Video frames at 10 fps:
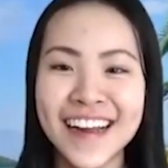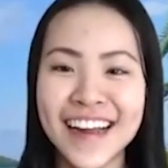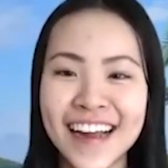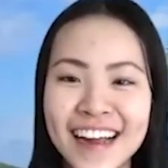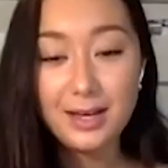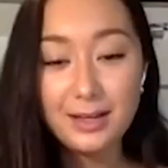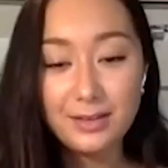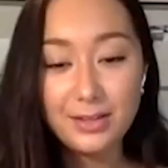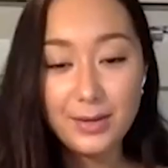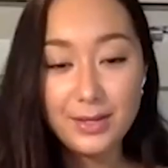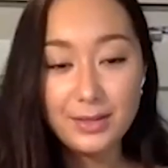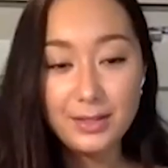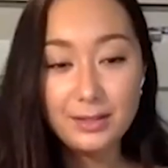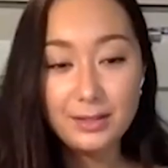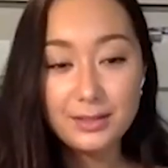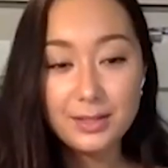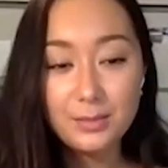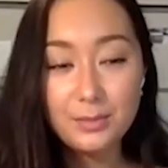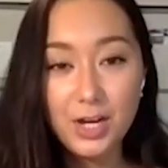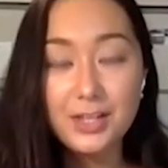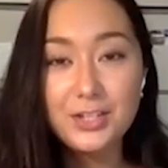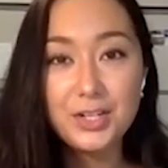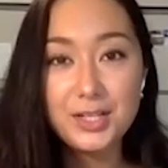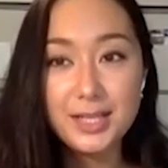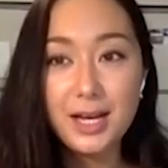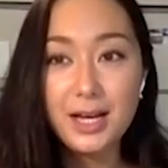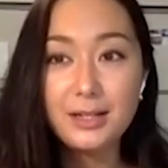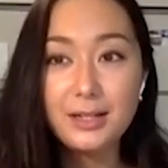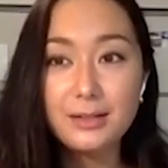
Yeah, so I think some challenges that